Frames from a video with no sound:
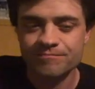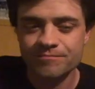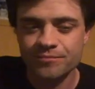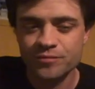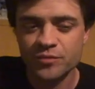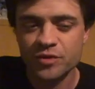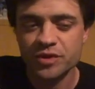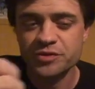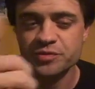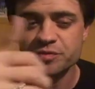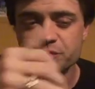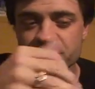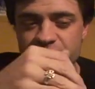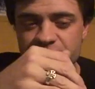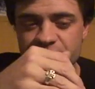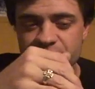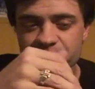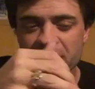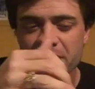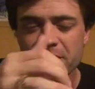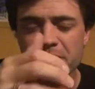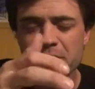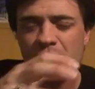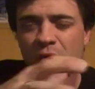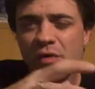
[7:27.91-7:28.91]
which was
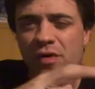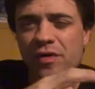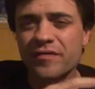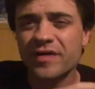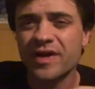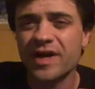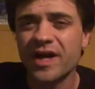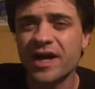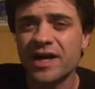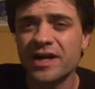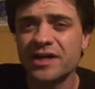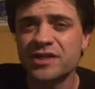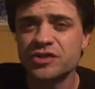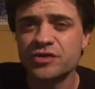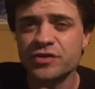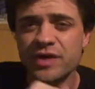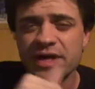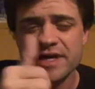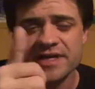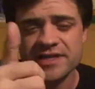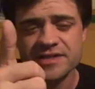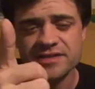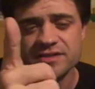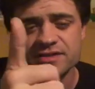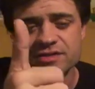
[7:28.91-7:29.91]
probably more of a
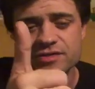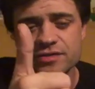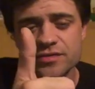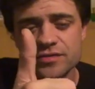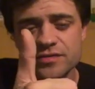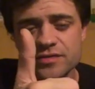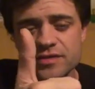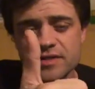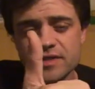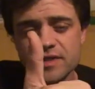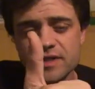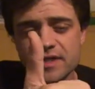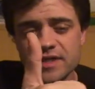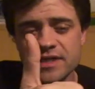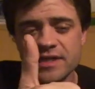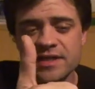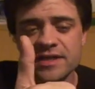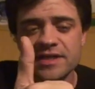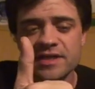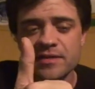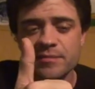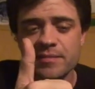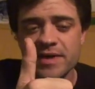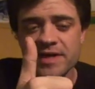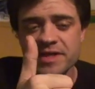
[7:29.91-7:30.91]
contrast to the
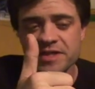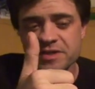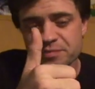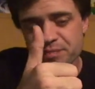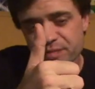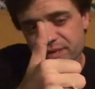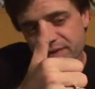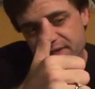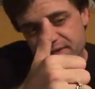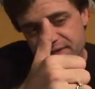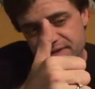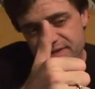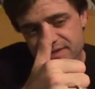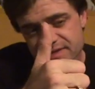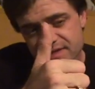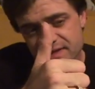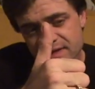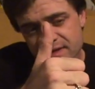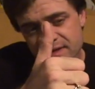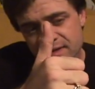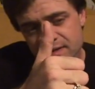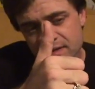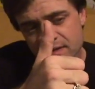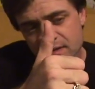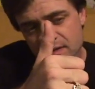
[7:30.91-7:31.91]
Indie base plate
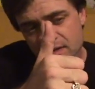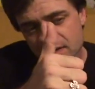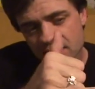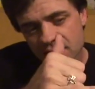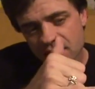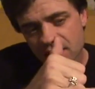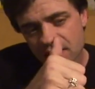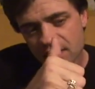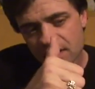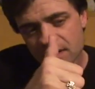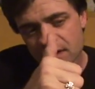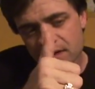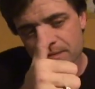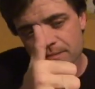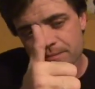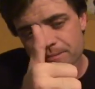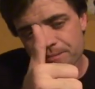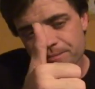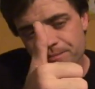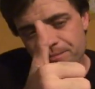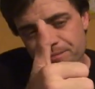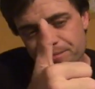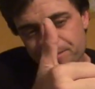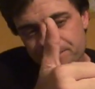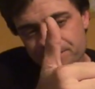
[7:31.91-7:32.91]
design.
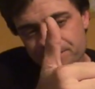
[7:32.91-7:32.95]
That